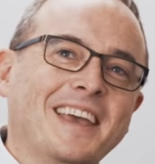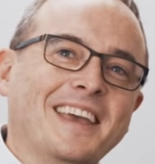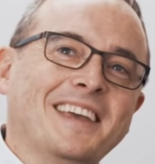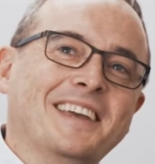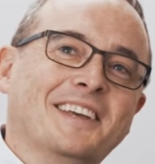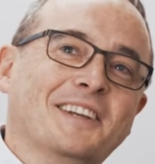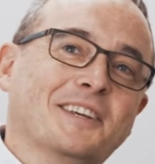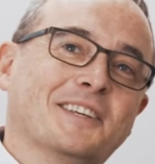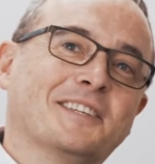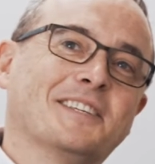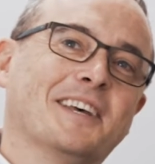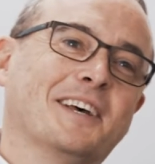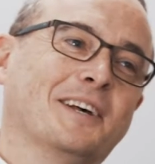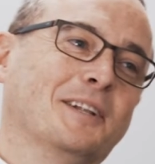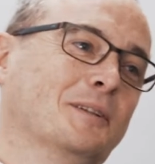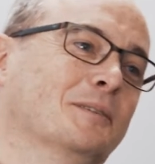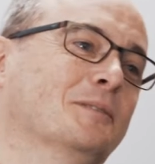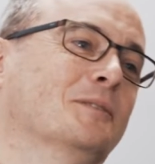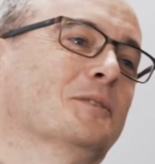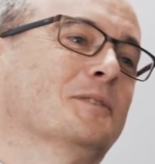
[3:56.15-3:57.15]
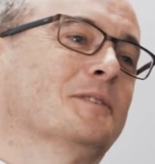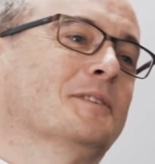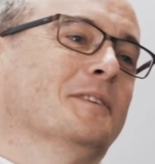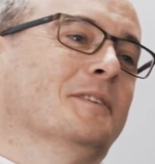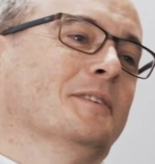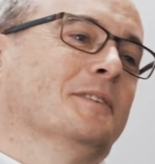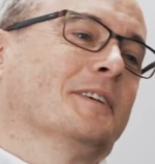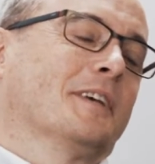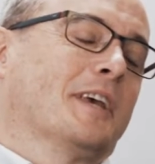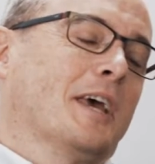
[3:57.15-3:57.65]
in Excel just
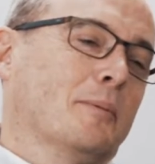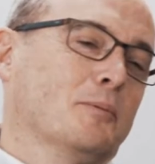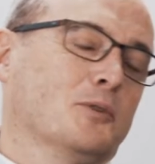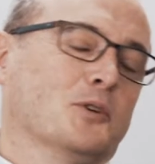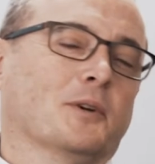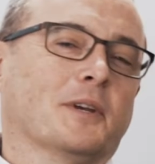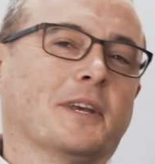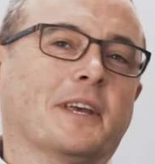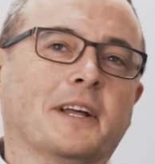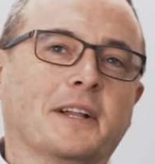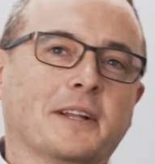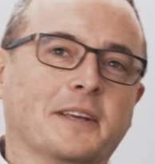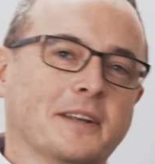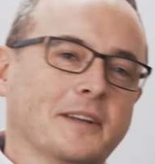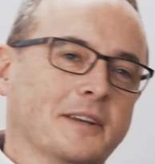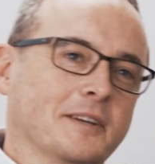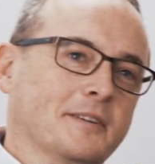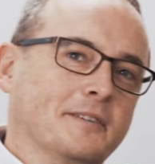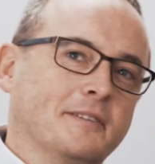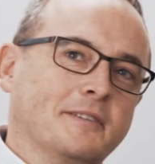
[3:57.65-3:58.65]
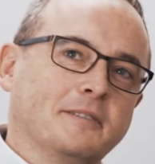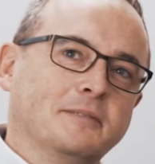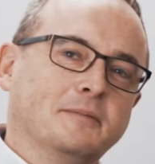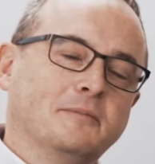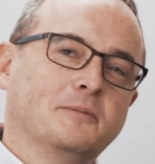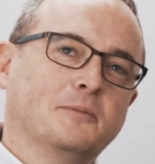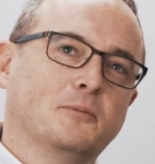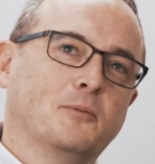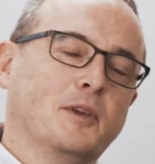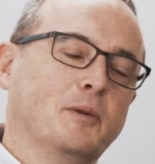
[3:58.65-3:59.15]
to capture and calculate
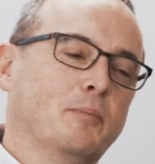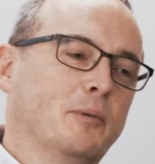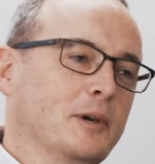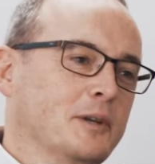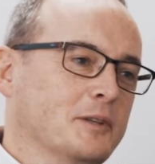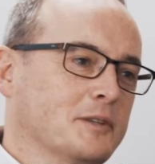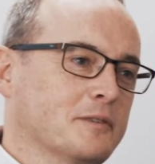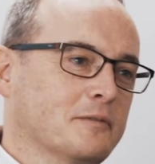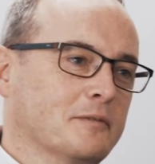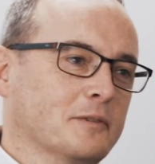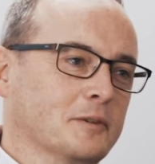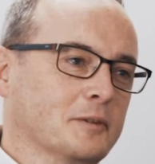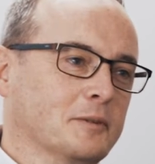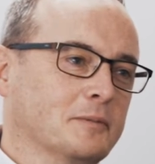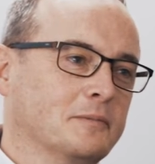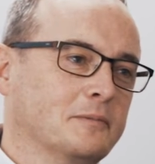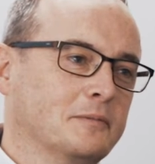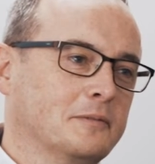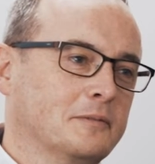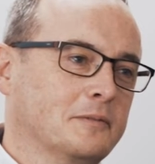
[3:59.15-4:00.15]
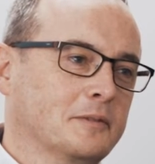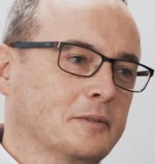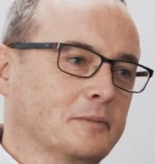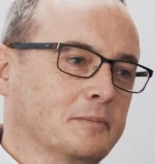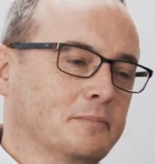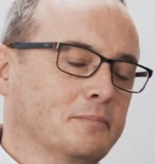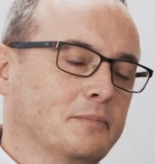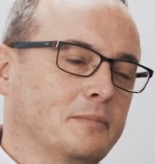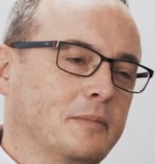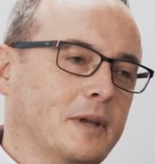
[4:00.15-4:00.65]
rebates for
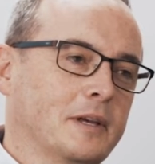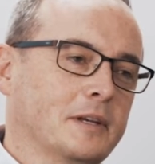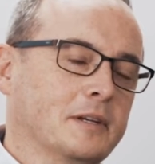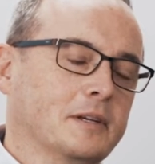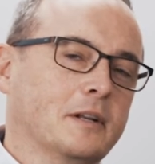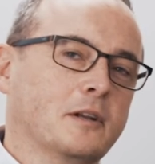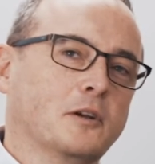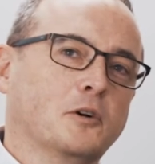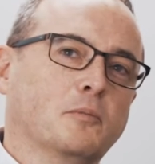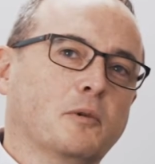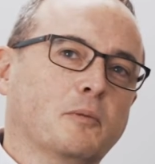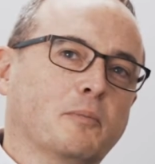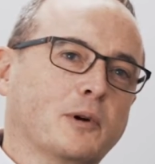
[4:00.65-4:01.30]
global